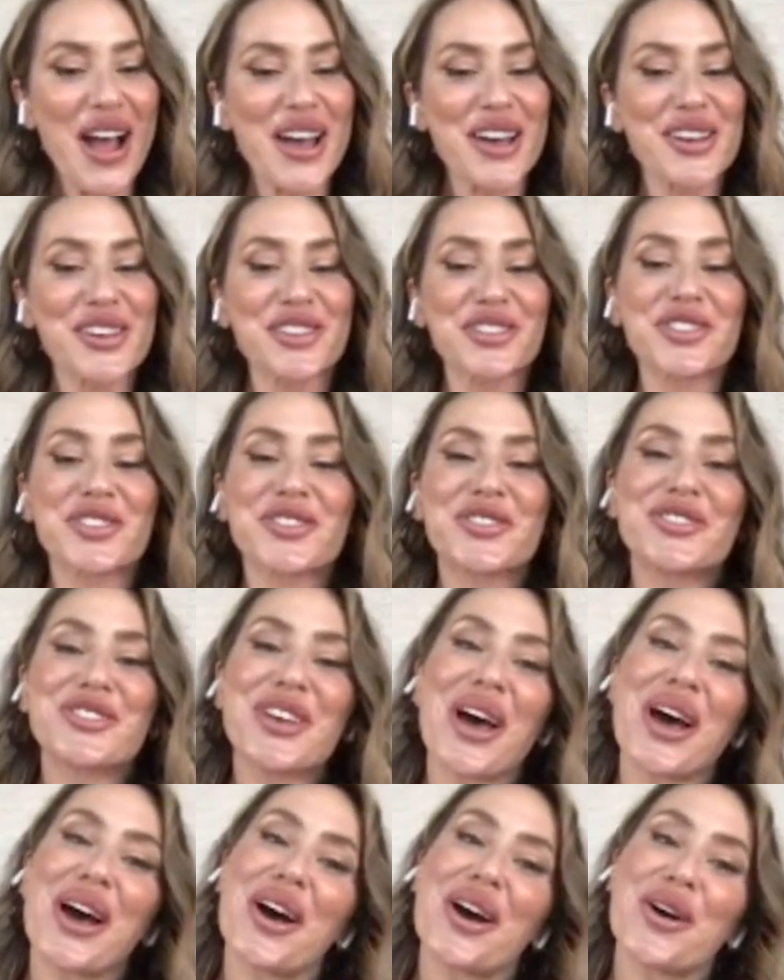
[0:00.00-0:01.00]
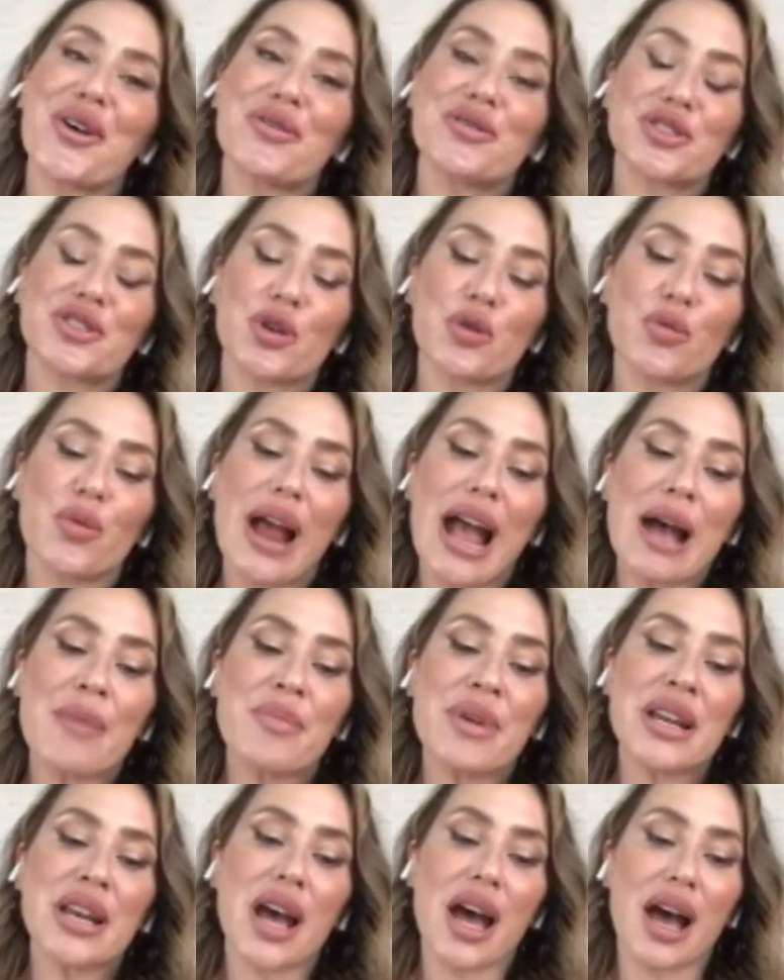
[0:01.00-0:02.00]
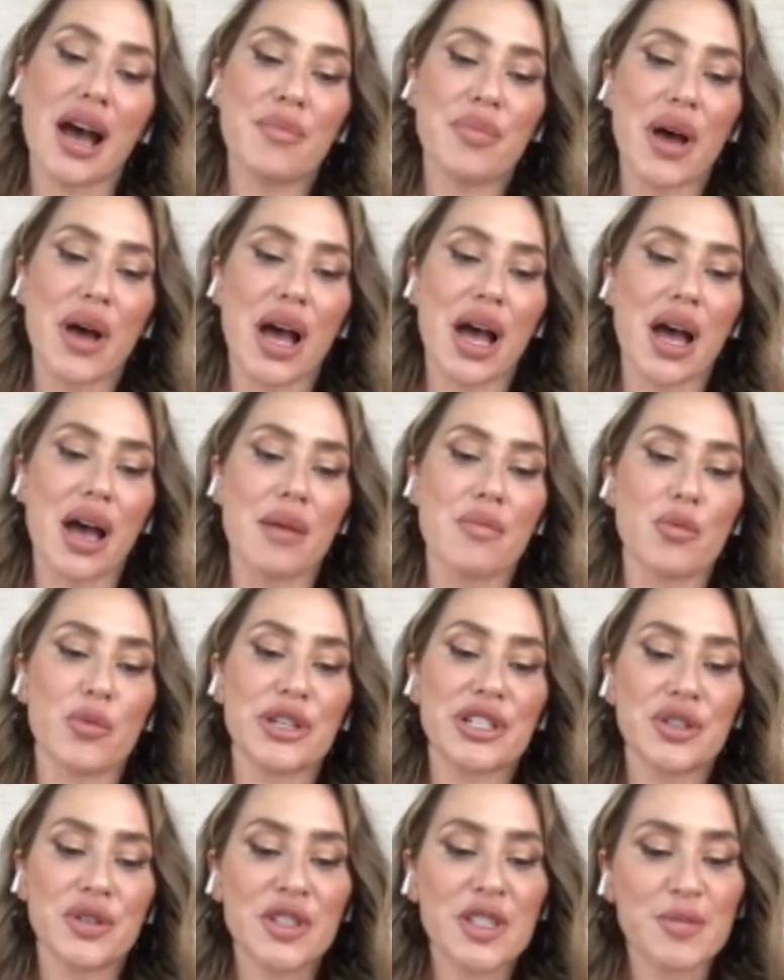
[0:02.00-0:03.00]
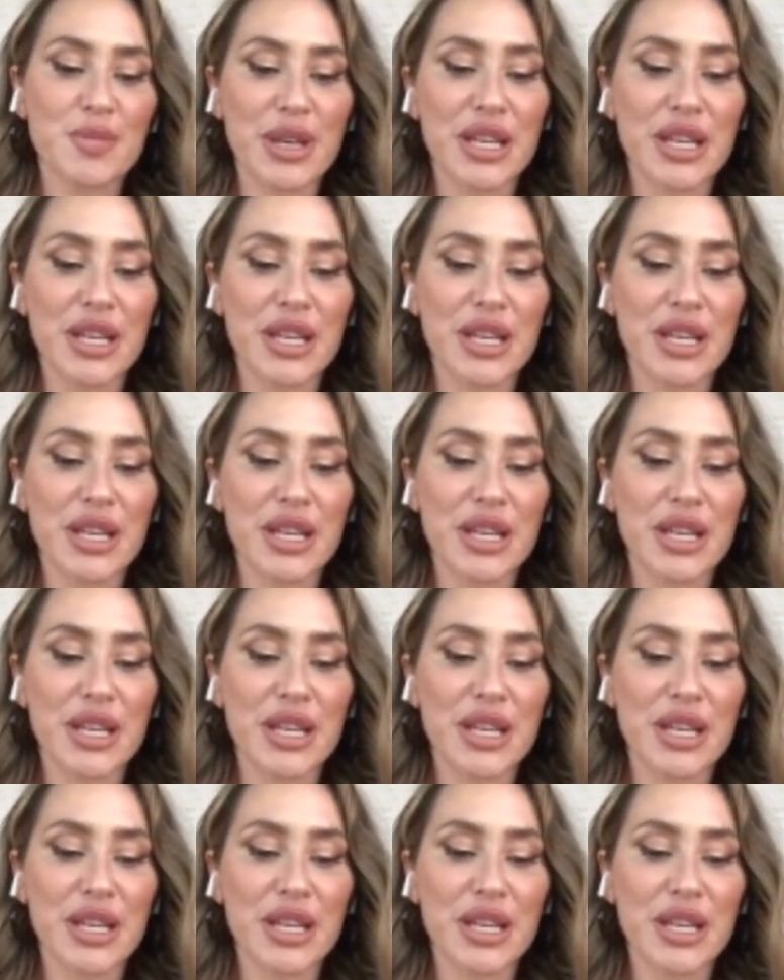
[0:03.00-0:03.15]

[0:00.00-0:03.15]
So to wrap it up, we do a speed